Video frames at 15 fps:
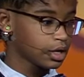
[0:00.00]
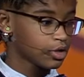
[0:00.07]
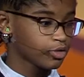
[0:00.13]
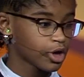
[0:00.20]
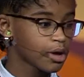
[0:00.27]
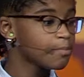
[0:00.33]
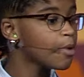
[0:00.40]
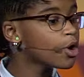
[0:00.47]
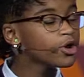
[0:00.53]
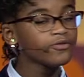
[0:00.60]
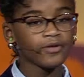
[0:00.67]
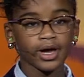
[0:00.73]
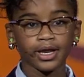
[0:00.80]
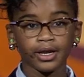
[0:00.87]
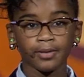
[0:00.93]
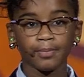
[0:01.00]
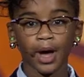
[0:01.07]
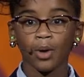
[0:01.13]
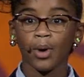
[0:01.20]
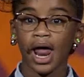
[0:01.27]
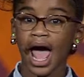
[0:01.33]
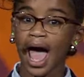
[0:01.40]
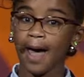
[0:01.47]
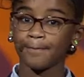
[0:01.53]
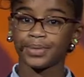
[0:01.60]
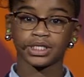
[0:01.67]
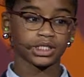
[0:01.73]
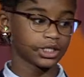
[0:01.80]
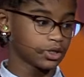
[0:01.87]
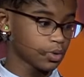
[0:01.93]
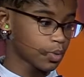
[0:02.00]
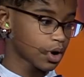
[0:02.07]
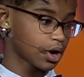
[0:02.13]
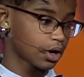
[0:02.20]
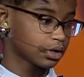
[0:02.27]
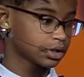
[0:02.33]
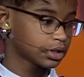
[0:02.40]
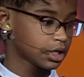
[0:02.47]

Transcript: They're motivated by what happens in the world.